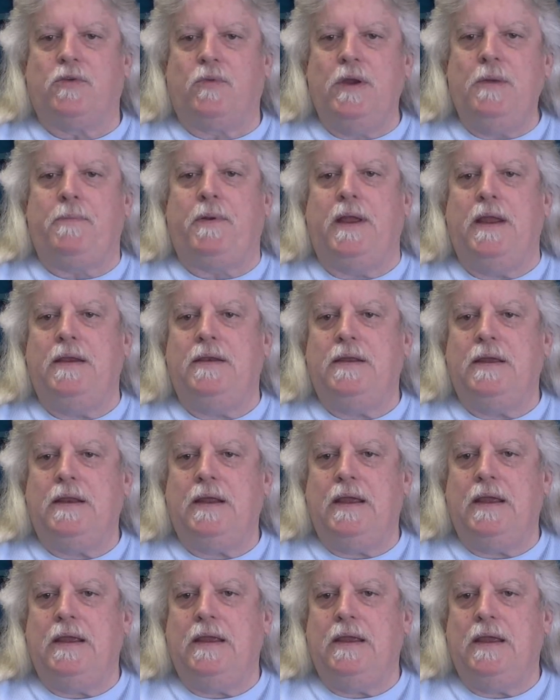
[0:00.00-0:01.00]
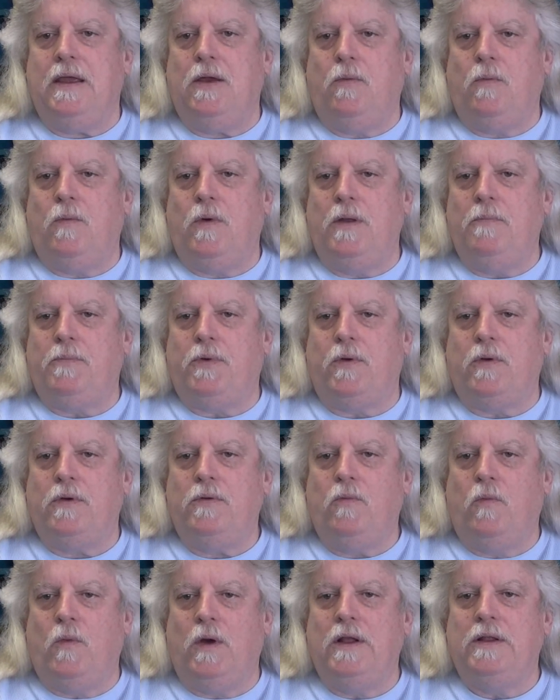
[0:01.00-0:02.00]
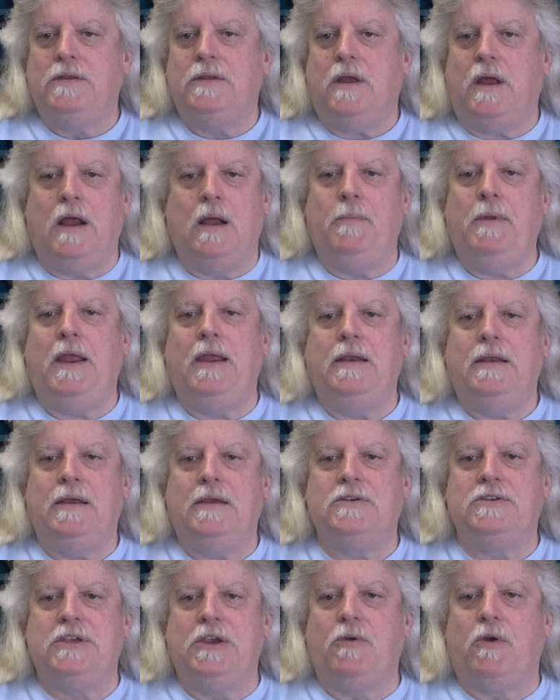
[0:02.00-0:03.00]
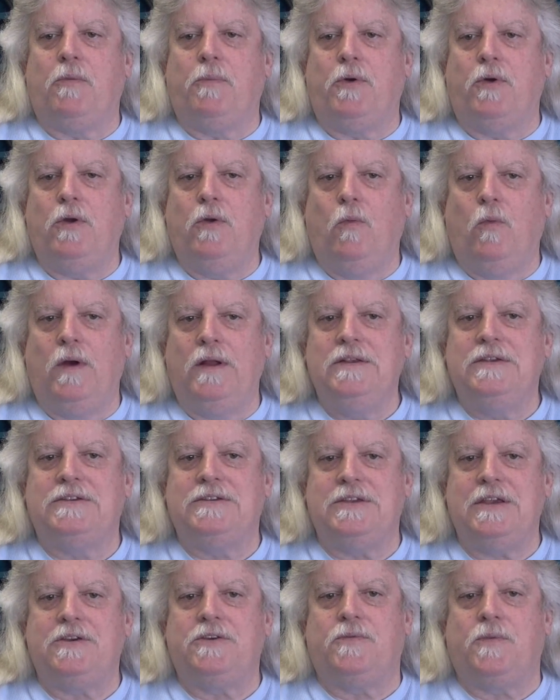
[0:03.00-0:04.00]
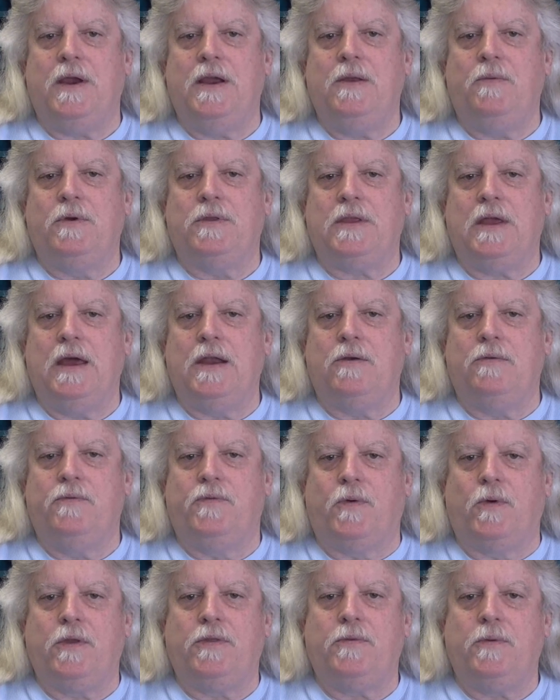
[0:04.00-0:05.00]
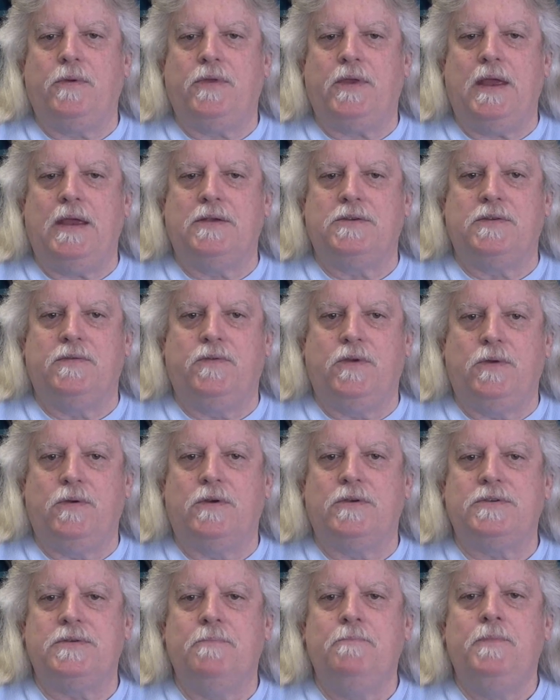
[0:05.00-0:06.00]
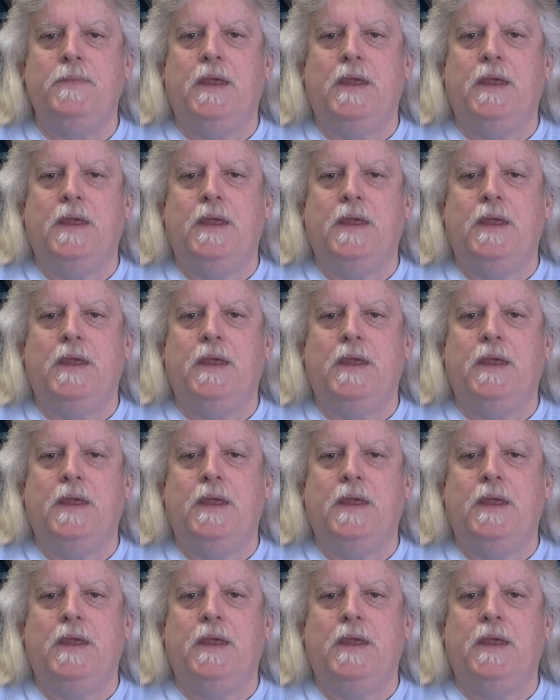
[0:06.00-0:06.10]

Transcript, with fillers: Replay did a 0.16 rating with 143,000 viewers.